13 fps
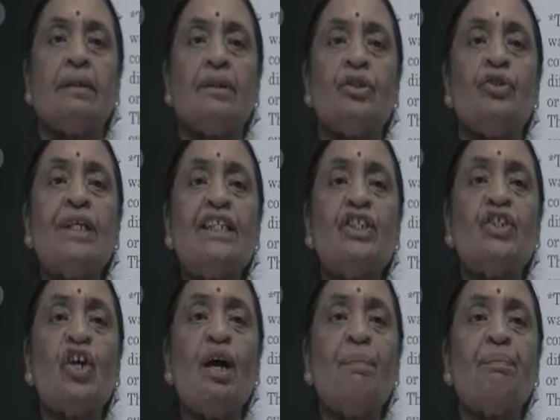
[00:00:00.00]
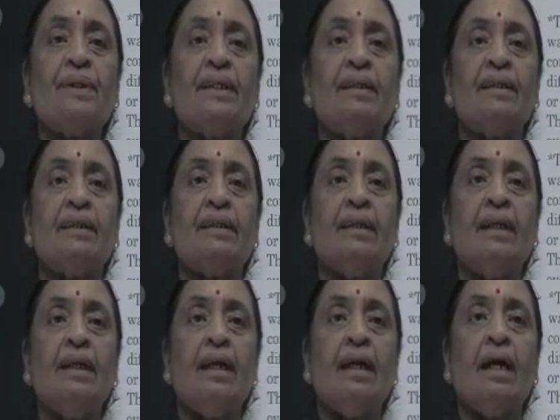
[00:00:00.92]
Should I stop?
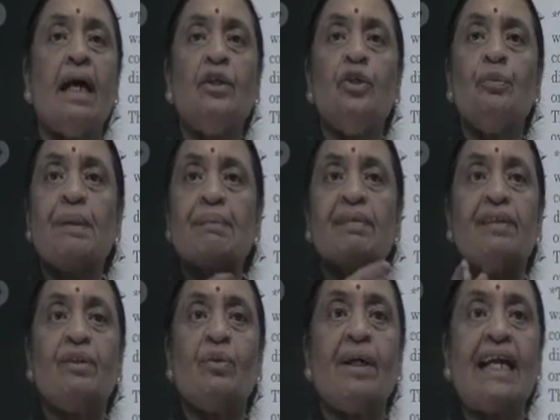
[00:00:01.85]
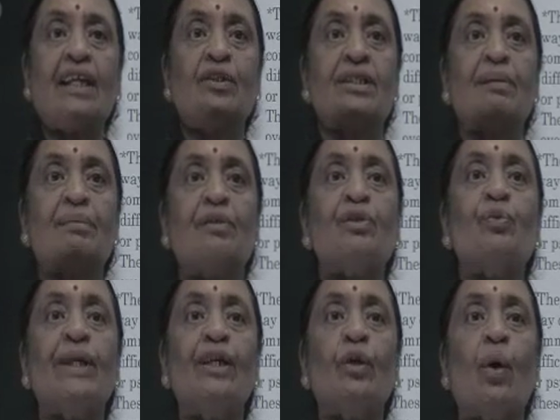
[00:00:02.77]
You people are talking. I thought something was
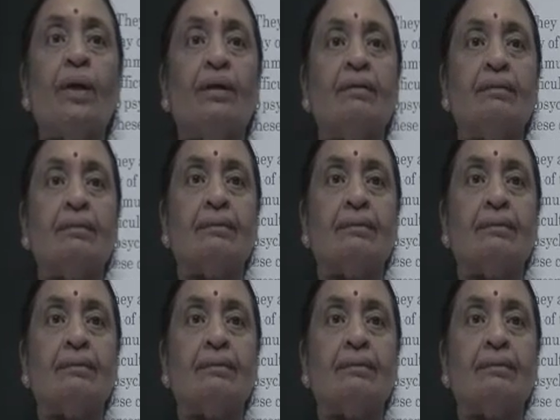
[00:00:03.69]
going wrong.